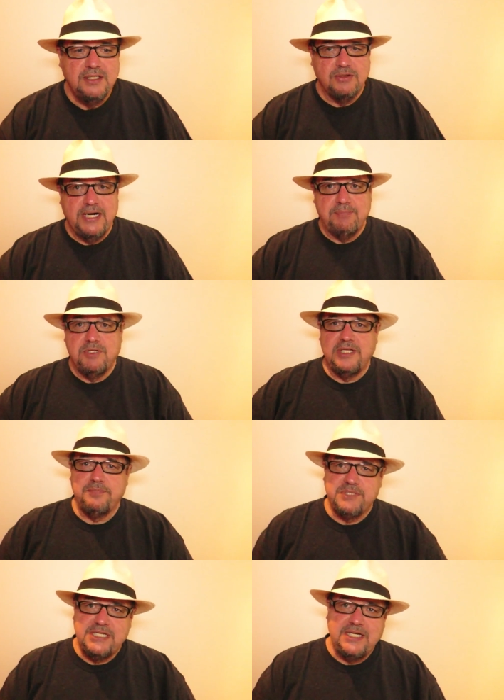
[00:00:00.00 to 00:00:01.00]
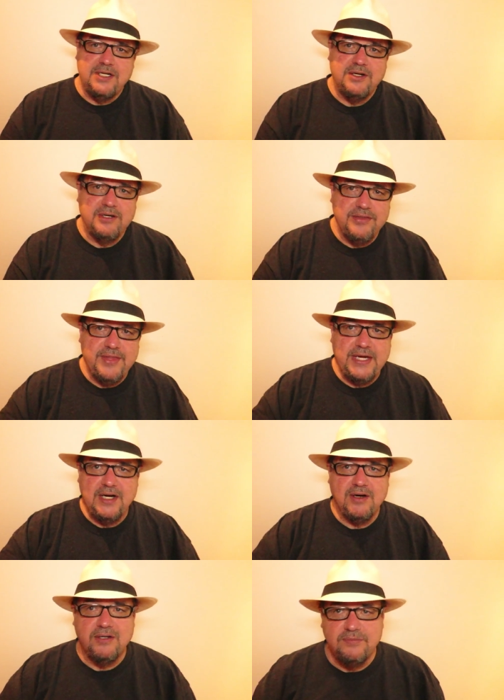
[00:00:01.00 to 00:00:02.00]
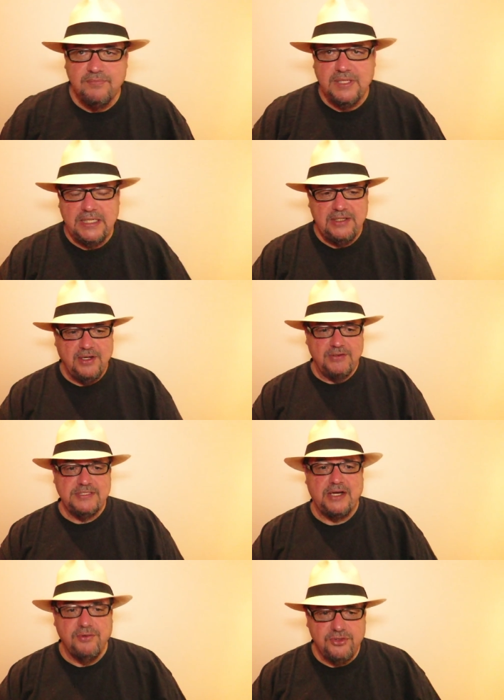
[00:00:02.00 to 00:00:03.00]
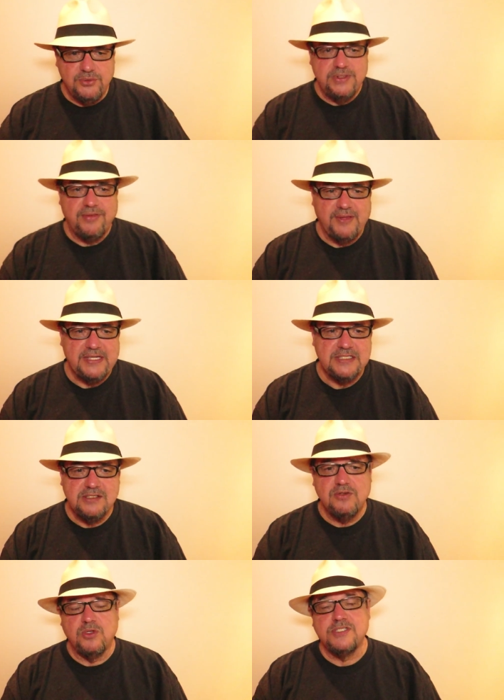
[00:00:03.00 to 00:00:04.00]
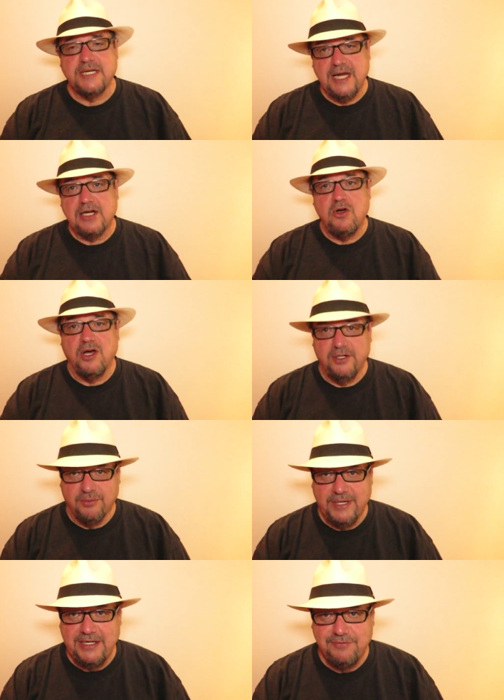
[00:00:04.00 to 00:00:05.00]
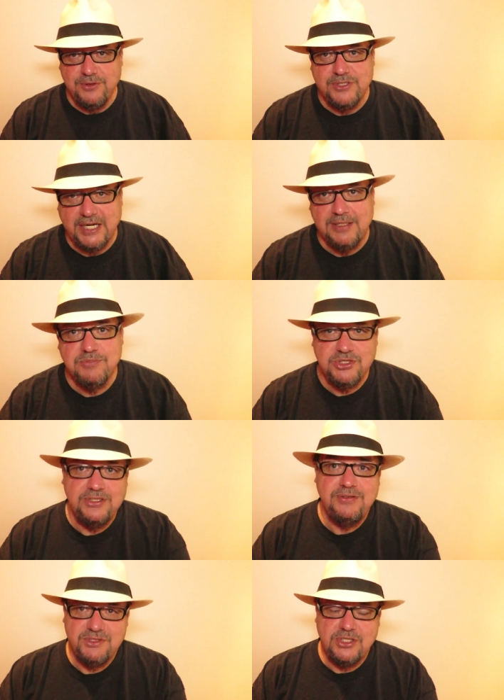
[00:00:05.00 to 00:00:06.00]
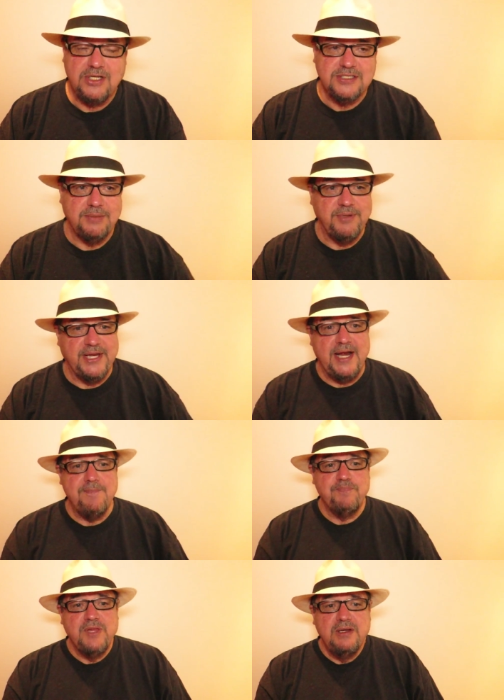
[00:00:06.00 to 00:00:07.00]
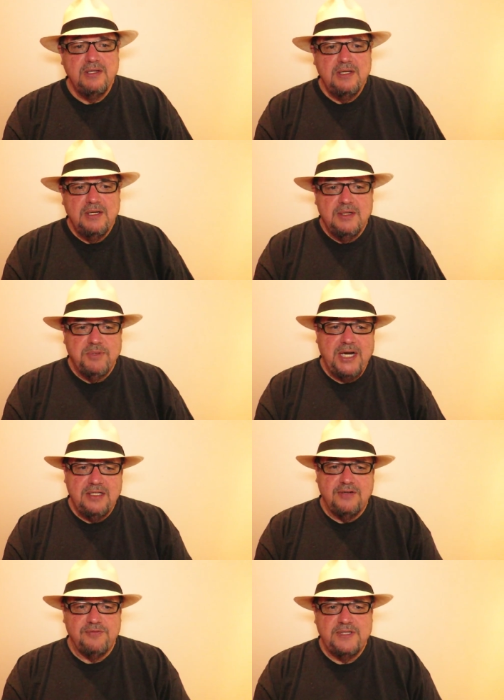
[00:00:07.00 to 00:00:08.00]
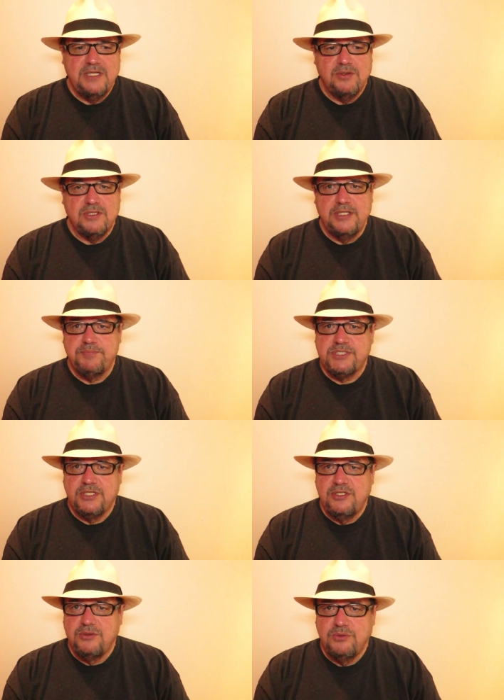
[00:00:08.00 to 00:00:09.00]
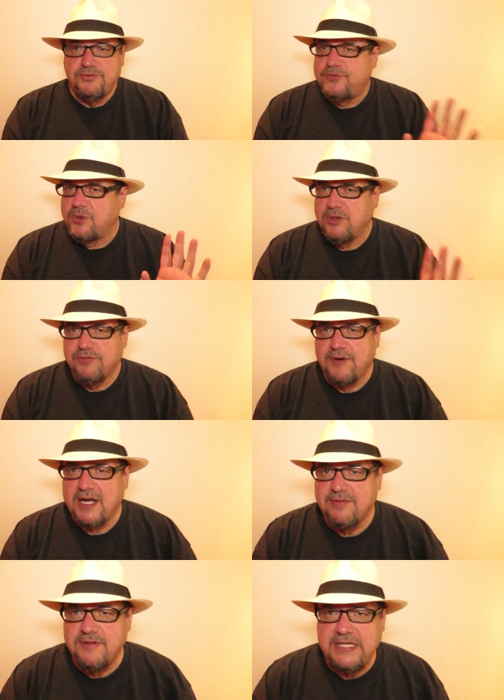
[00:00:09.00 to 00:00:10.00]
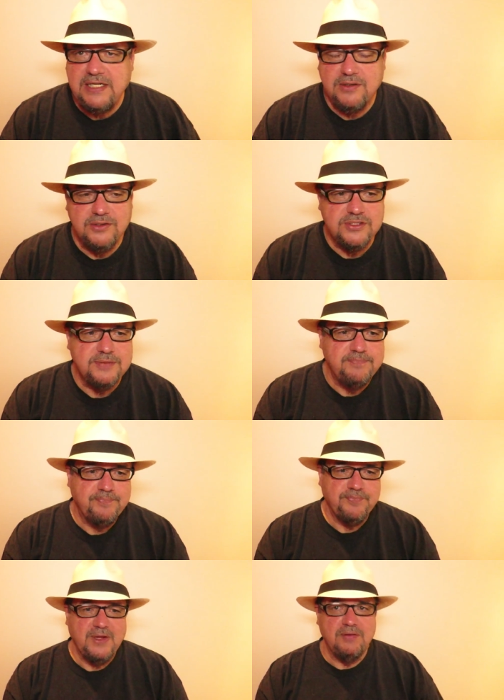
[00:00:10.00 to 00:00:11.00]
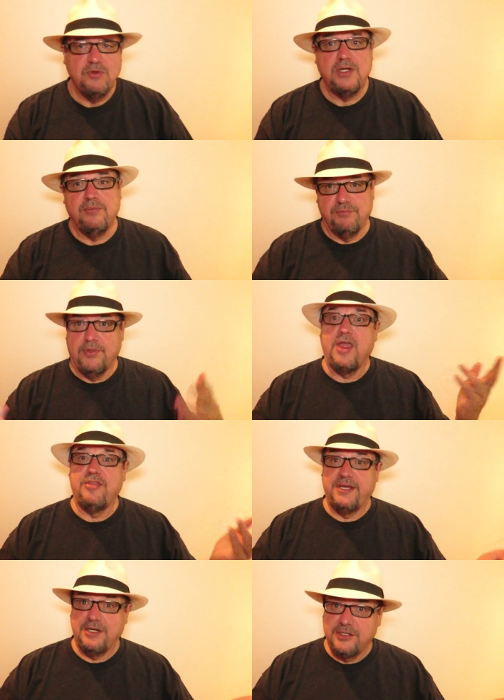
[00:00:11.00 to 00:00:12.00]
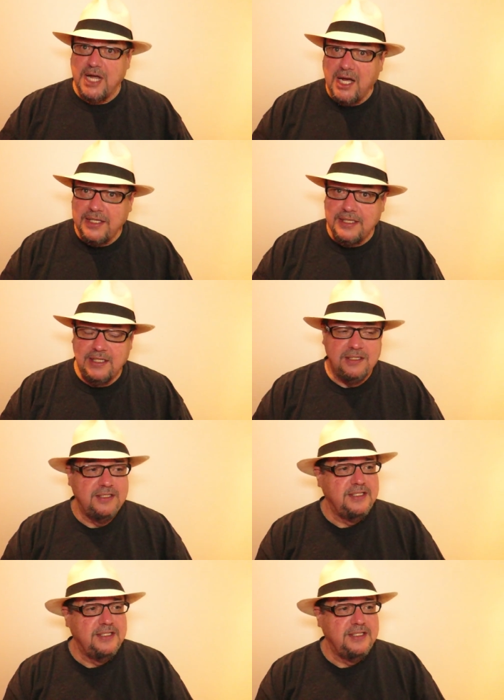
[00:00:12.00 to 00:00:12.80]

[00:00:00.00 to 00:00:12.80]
grabbed clips here and there, and you know, I was out doing things. Of course, I got caught in the rain a few times, so you saw some of that. But I had enough video clips to do 4 or 5 videos. Well, they're done,